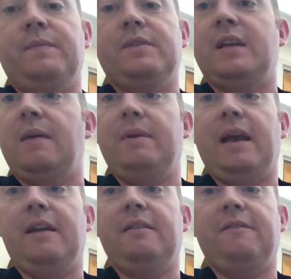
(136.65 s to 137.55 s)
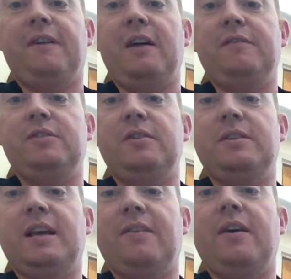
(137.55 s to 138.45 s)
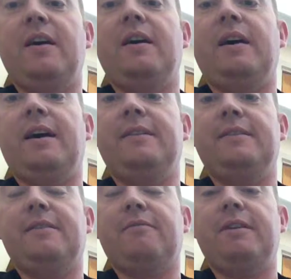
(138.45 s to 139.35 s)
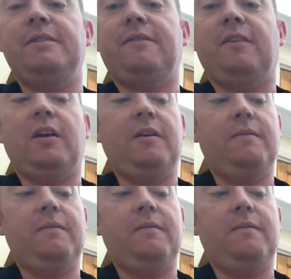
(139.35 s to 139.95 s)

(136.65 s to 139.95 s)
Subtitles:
Same again, 5 and 2 together, and 3 to follow.